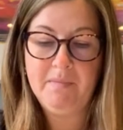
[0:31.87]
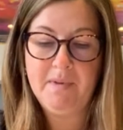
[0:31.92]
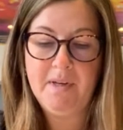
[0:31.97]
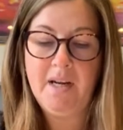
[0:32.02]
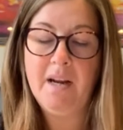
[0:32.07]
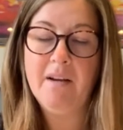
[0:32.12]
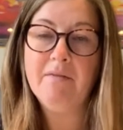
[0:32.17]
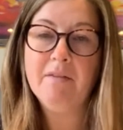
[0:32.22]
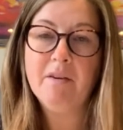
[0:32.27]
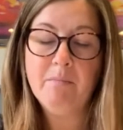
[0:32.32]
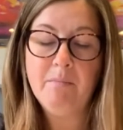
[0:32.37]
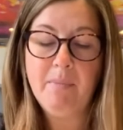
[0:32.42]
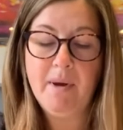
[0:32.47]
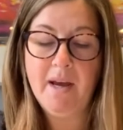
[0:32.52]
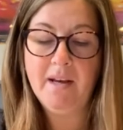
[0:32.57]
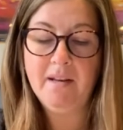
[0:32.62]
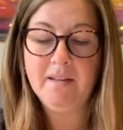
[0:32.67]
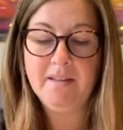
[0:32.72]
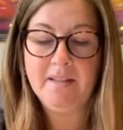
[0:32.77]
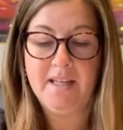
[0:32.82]
Love
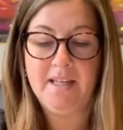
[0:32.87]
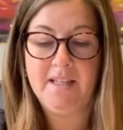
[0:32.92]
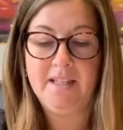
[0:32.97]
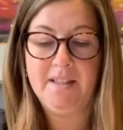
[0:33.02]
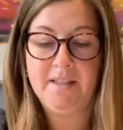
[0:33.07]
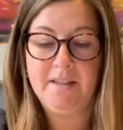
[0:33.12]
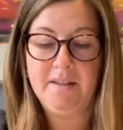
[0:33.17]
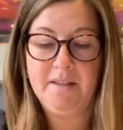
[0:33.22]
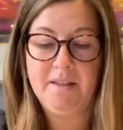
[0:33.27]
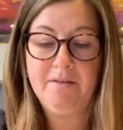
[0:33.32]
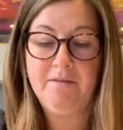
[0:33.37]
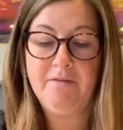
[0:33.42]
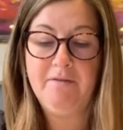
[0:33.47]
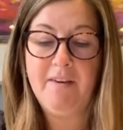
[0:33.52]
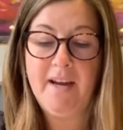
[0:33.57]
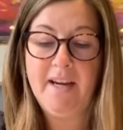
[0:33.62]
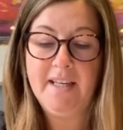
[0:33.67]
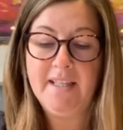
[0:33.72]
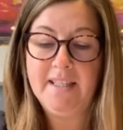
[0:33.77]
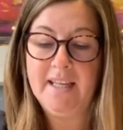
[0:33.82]
compels us to
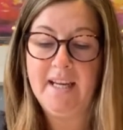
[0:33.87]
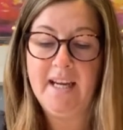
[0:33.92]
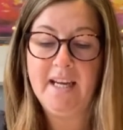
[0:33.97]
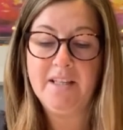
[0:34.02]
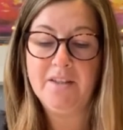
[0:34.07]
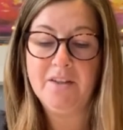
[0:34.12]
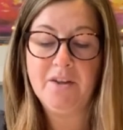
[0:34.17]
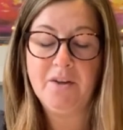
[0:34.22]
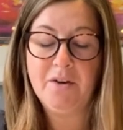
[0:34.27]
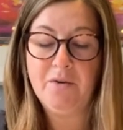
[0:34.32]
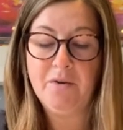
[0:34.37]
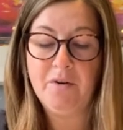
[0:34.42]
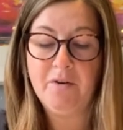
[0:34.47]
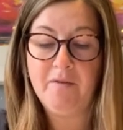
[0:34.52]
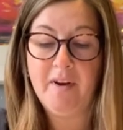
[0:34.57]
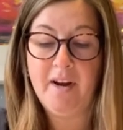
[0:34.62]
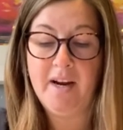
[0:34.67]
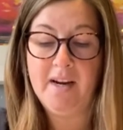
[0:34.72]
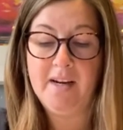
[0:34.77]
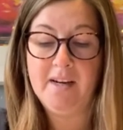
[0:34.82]
fight against
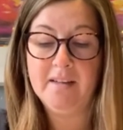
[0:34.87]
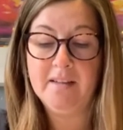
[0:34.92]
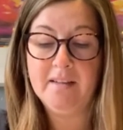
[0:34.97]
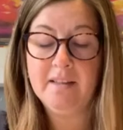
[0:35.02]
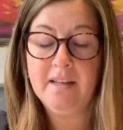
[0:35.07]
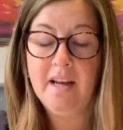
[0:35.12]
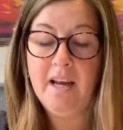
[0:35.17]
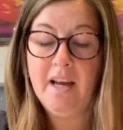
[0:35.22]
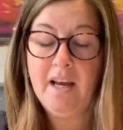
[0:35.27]
coronavirus